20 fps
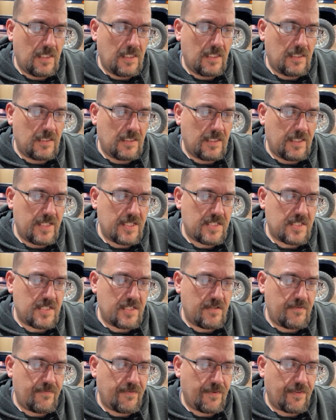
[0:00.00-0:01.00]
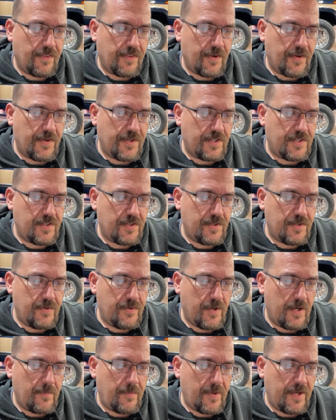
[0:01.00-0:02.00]
listed for $32.
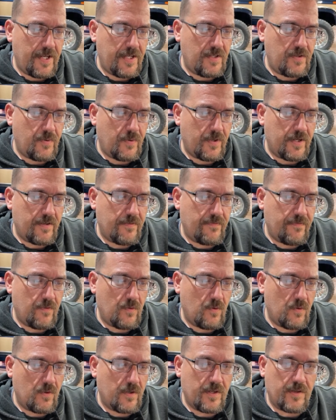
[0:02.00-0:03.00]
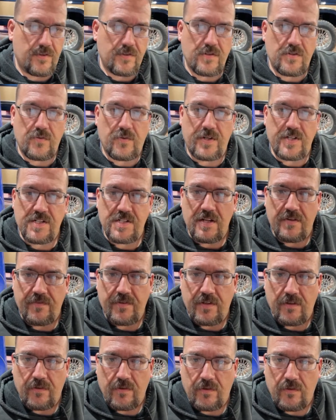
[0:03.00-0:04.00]
I paid $24, and there's a
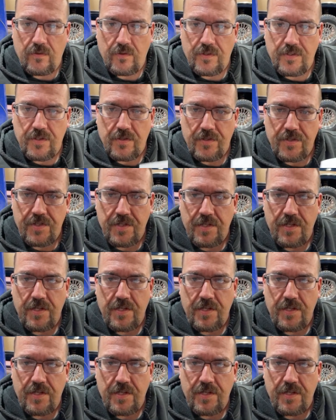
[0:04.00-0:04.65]
$27 core charge